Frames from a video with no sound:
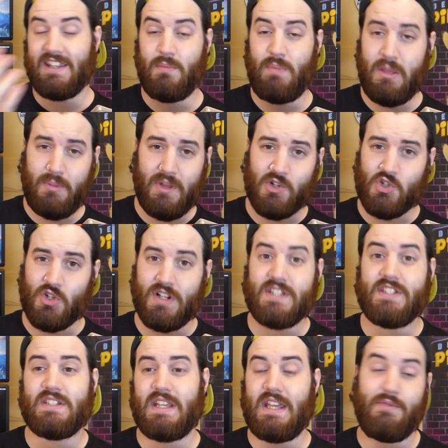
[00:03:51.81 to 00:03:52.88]
The big picture
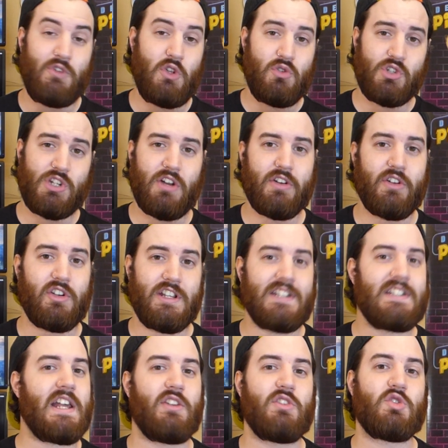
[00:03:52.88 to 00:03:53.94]
is if you share your
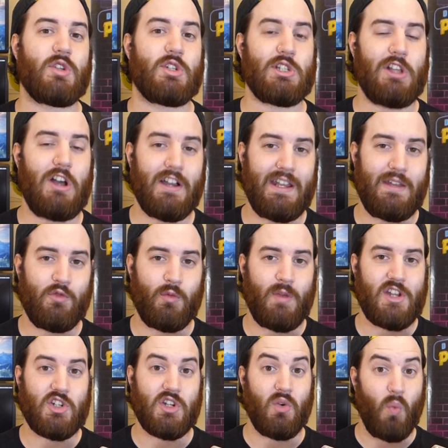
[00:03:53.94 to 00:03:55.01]
Nintendo Switch login
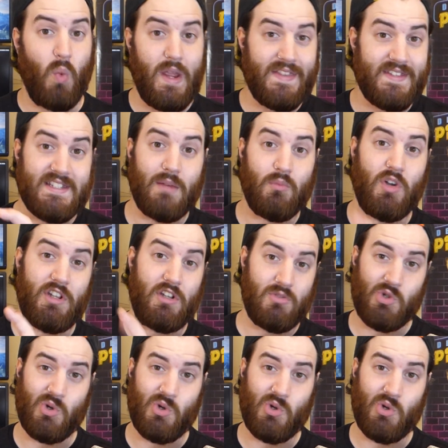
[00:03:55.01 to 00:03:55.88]
information with someone you